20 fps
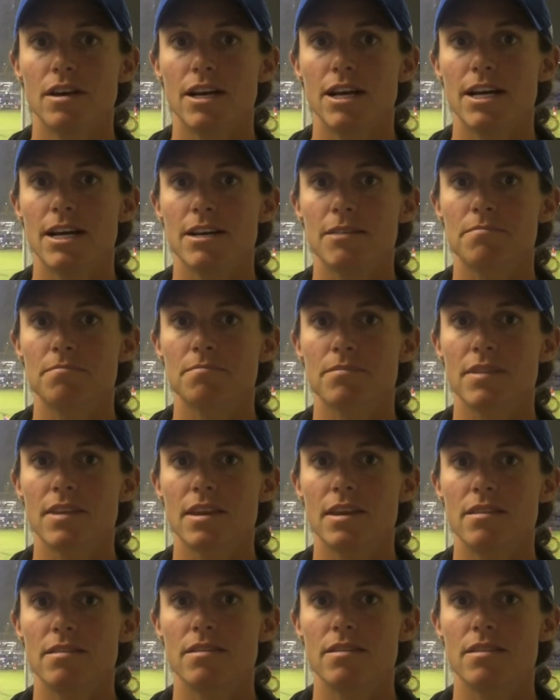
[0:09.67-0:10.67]

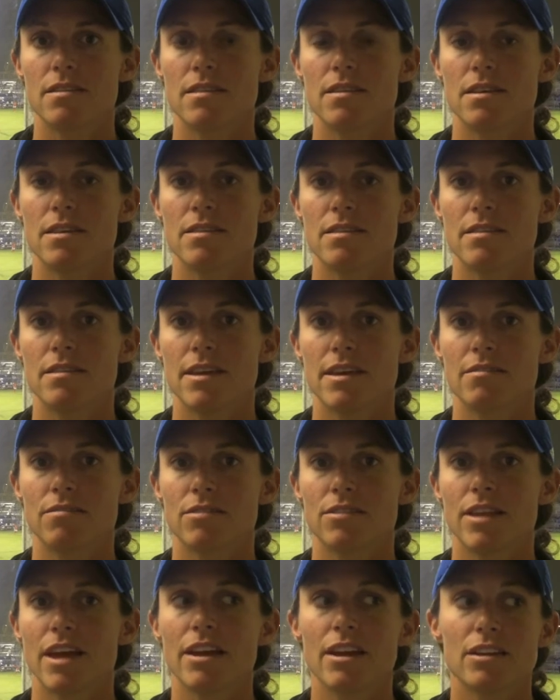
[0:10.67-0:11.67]
and it
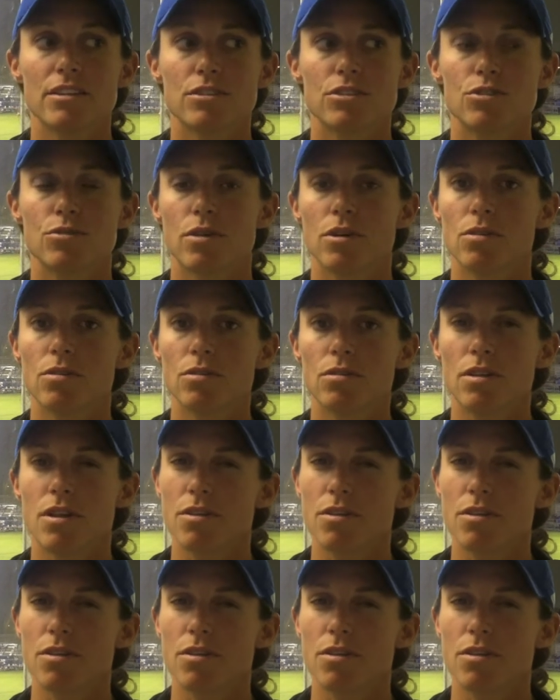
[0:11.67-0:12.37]
led us to our goal,